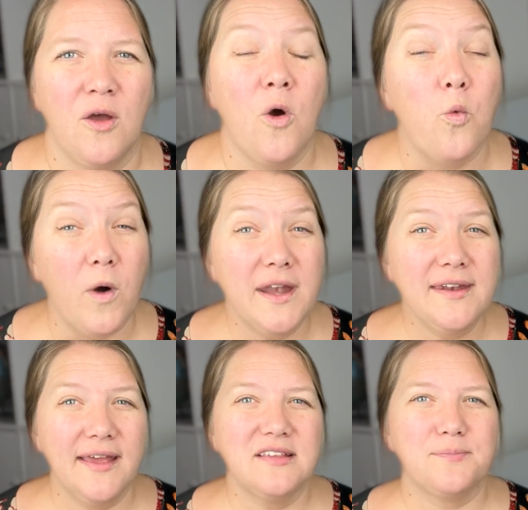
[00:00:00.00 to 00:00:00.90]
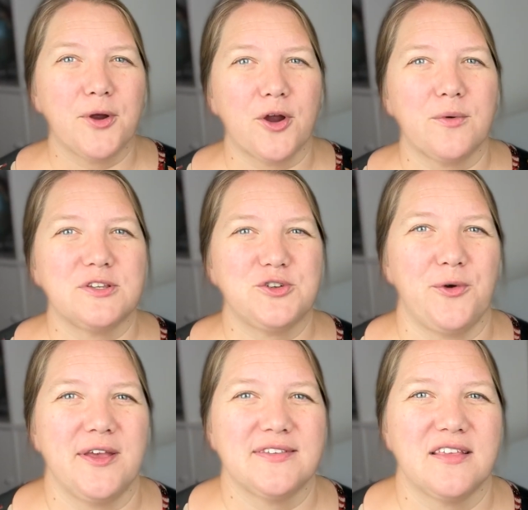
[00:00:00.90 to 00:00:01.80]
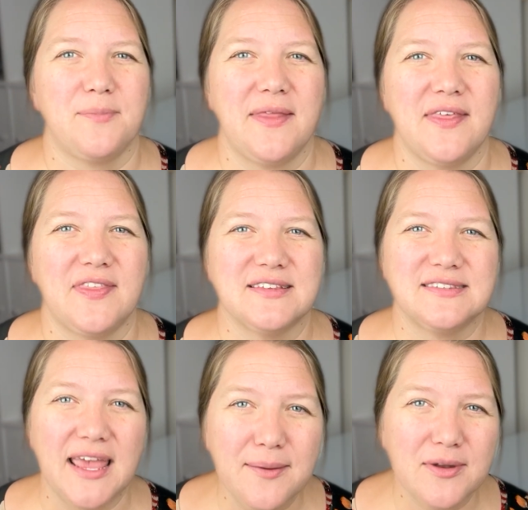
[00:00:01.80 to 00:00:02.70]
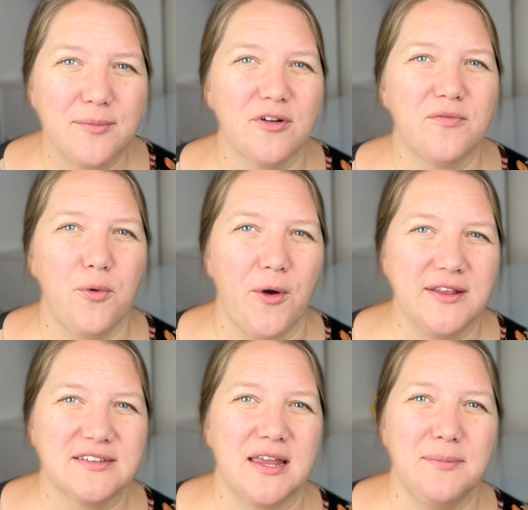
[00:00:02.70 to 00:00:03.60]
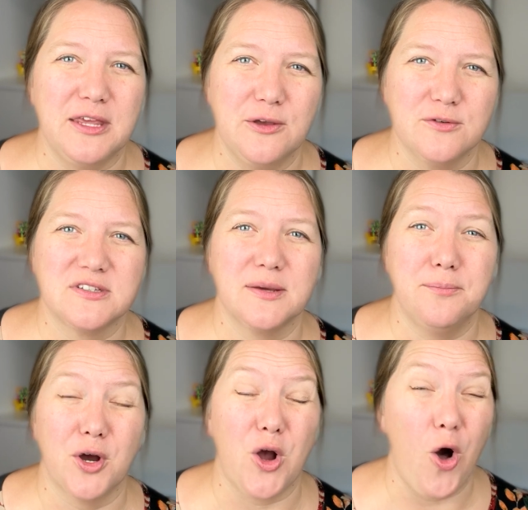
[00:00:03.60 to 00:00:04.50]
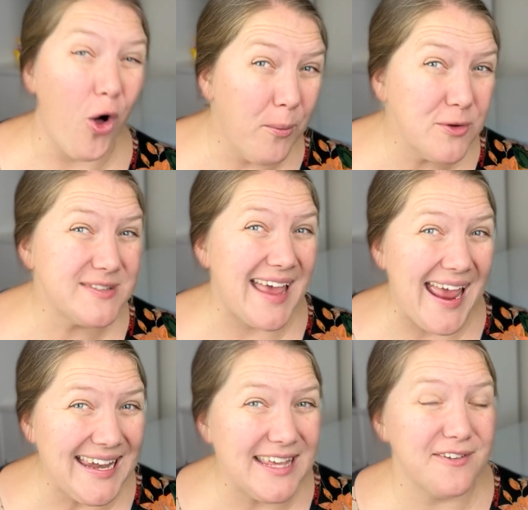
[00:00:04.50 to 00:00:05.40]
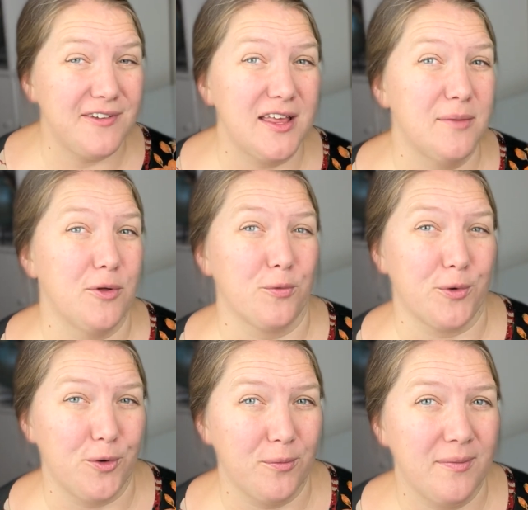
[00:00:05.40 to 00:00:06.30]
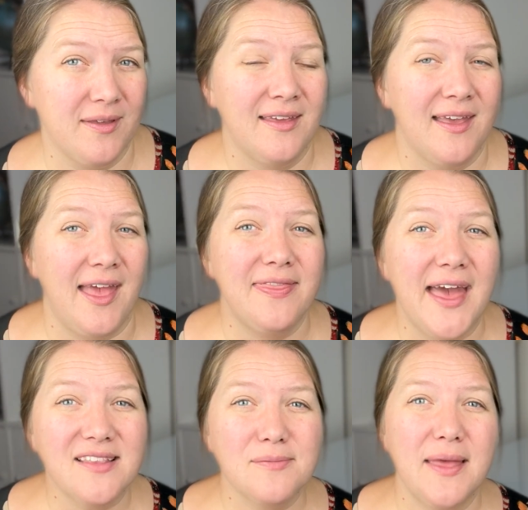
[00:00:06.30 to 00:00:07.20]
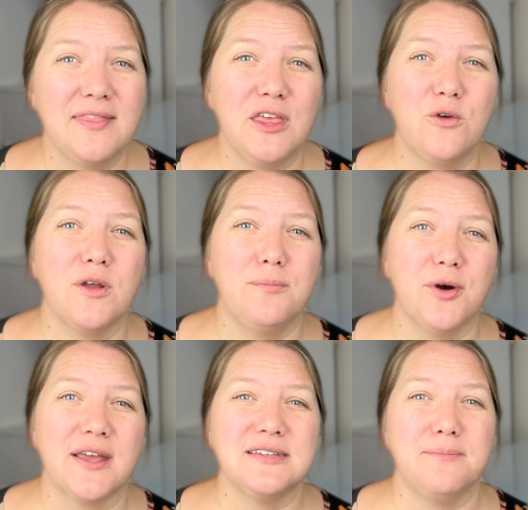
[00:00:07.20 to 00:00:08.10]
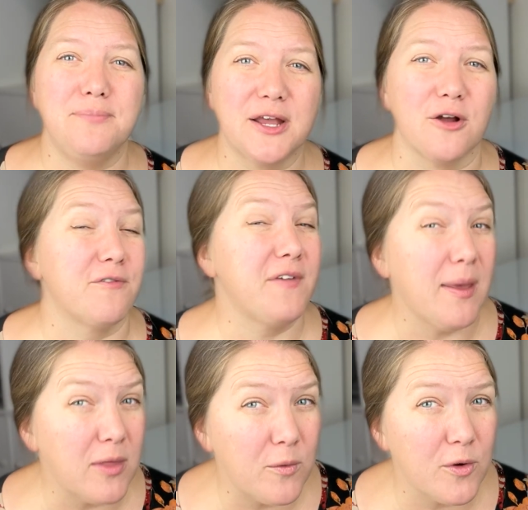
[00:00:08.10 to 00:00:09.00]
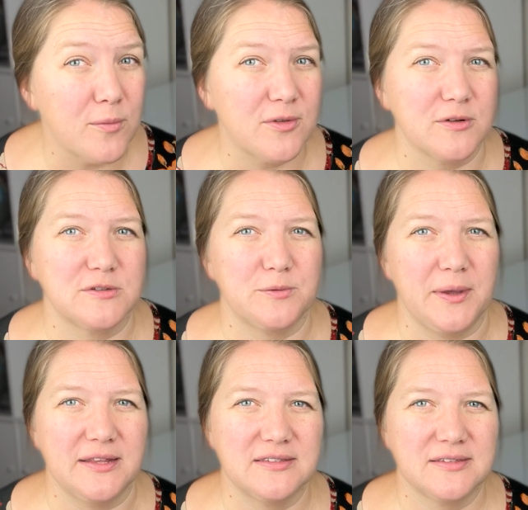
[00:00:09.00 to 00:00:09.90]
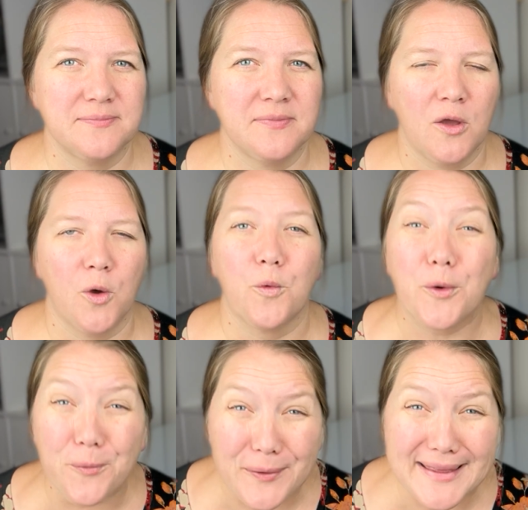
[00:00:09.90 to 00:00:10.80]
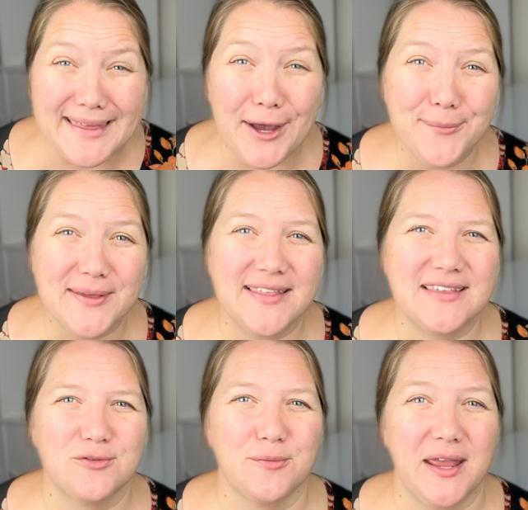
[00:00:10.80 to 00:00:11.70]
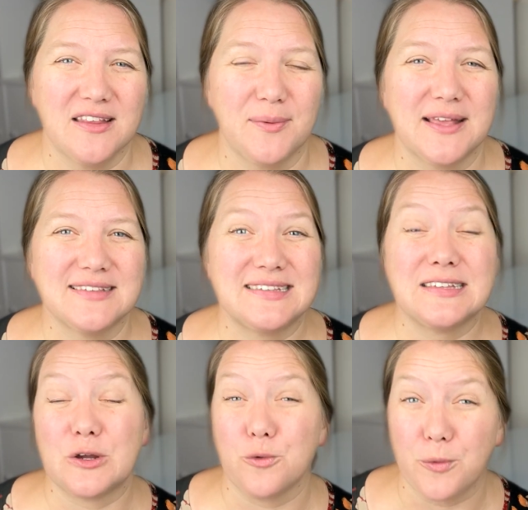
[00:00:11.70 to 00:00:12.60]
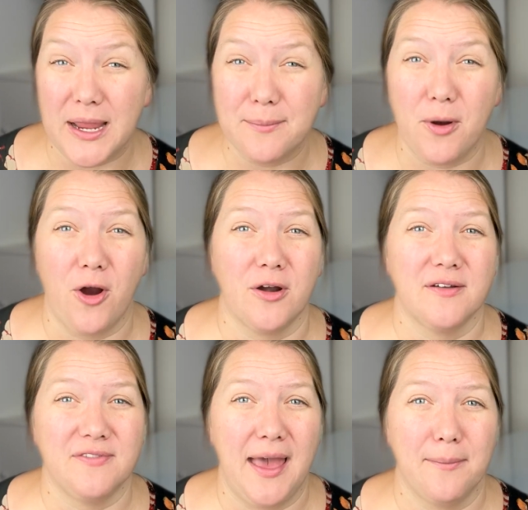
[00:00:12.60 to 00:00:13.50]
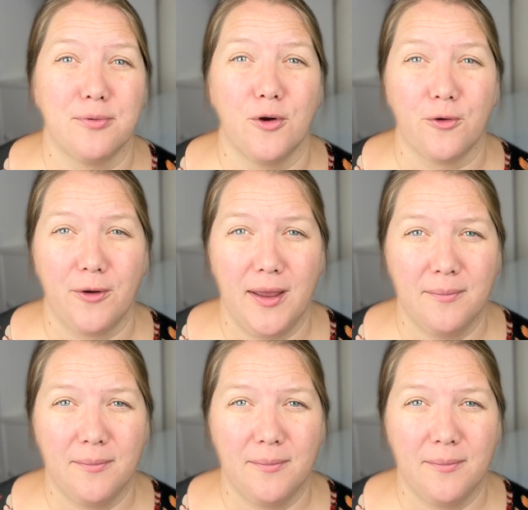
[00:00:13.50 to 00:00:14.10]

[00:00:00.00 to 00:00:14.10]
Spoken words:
One nice perk with Choice has been that the same number of points can be used to book almost any available room. And that's meant that you could book into bigger family rooms or suites. We're really hoping that this remains because this is a great part of that program.